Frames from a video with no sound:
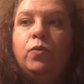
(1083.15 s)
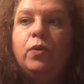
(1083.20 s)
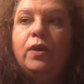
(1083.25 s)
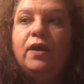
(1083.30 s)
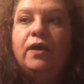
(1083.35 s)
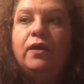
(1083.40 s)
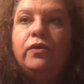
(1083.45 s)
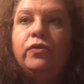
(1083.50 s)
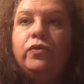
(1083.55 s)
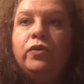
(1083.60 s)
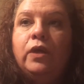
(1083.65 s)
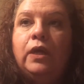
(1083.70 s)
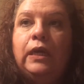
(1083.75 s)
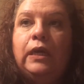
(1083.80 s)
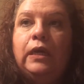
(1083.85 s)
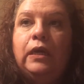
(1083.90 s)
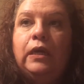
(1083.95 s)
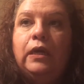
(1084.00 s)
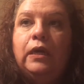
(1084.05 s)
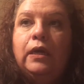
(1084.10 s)
with
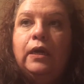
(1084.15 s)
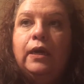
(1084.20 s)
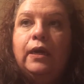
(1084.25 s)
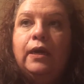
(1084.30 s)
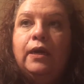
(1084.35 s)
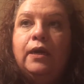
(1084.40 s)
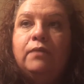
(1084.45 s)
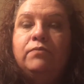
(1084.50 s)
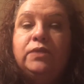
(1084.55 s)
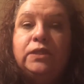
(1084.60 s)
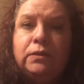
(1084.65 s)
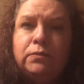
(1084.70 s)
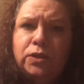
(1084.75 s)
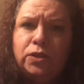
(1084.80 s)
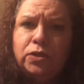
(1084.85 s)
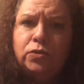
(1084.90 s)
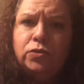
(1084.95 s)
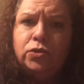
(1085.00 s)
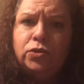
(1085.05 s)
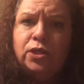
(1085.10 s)
some
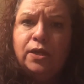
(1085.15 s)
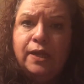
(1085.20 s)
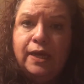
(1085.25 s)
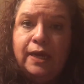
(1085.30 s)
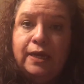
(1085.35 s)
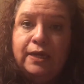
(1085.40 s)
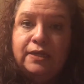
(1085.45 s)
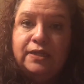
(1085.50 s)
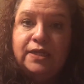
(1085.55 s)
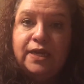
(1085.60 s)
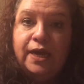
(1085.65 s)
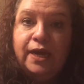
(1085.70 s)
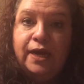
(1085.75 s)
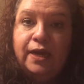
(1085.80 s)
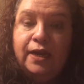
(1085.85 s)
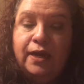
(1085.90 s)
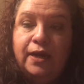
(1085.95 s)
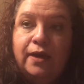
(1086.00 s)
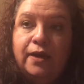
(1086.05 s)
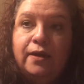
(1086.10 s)
social
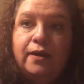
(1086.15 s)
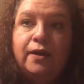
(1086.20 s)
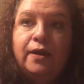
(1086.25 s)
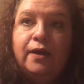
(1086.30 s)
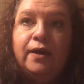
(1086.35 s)
anxiety.